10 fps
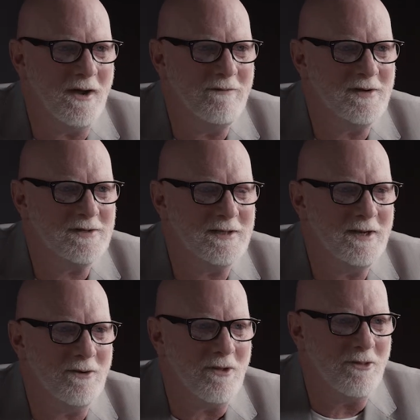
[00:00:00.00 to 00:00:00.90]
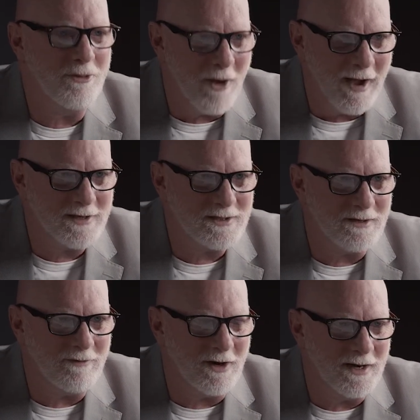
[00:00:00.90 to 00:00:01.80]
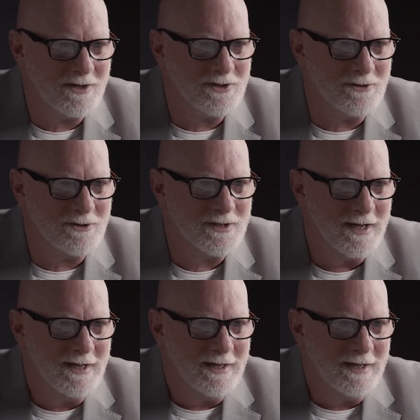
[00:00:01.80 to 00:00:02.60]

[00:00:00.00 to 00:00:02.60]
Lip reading: obviously, or the thoughts of our listeners.